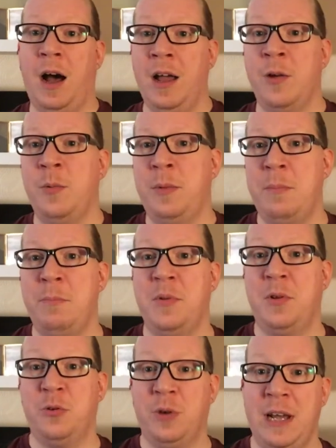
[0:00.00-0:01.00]
I remember
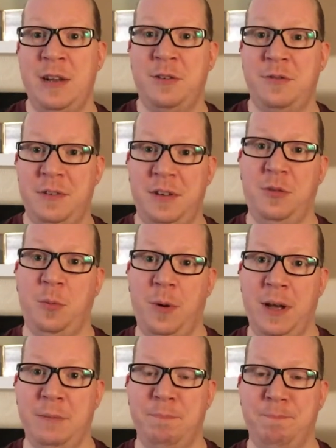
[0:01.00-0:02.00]
the trailers for this
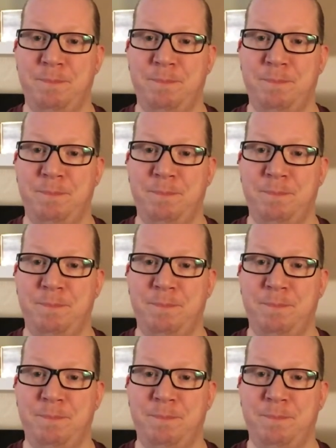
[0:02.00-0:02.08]
one.